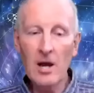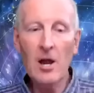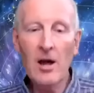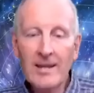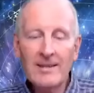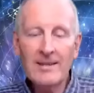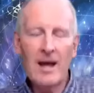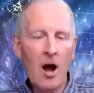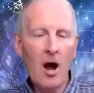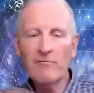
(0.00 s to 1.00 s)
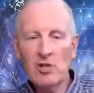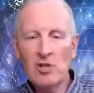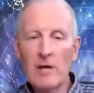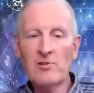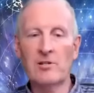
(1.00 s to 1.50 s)
I like in there, I've
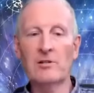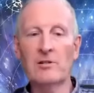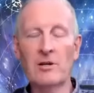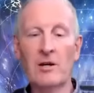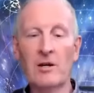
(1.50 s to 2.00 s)
chosen.